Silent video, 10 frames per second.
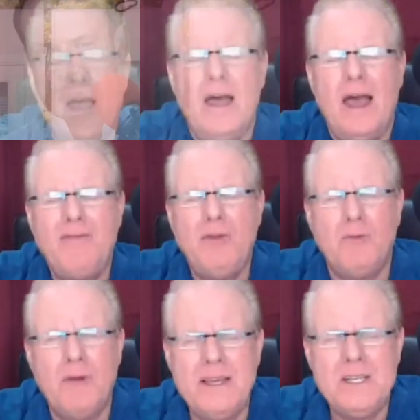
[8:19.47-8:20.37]
Have you
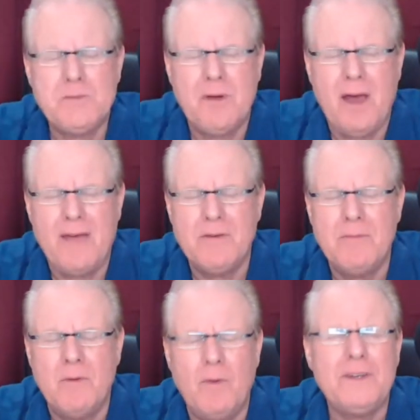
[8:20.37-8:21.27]
raised private?
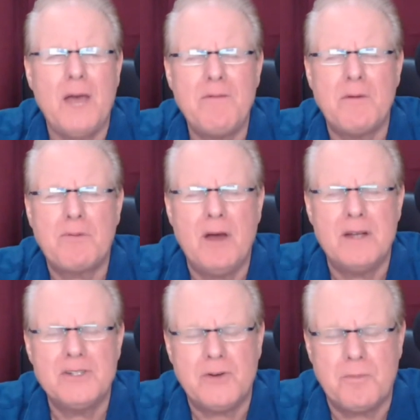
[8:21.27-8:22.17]
What type of
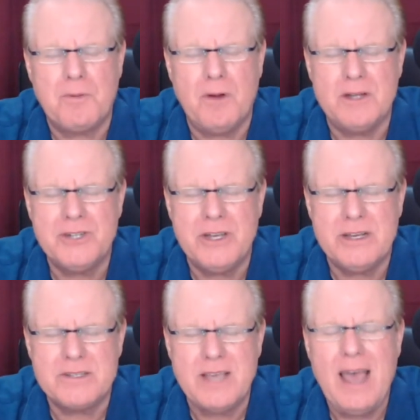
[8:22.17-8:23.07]
project or
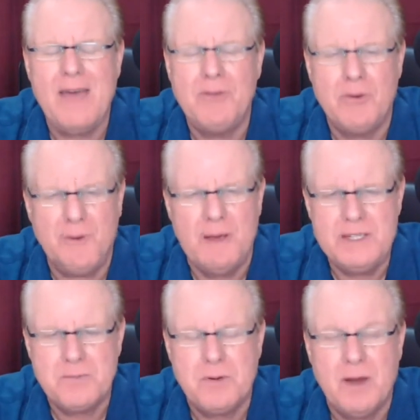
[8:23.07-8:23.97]
projects have you
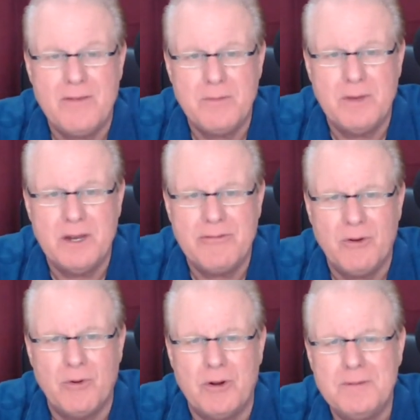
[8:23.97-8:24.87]
raised private money
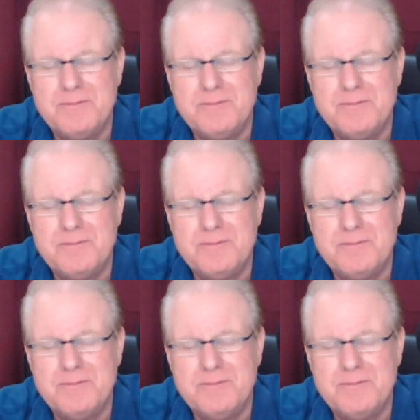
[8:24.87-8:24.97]
for?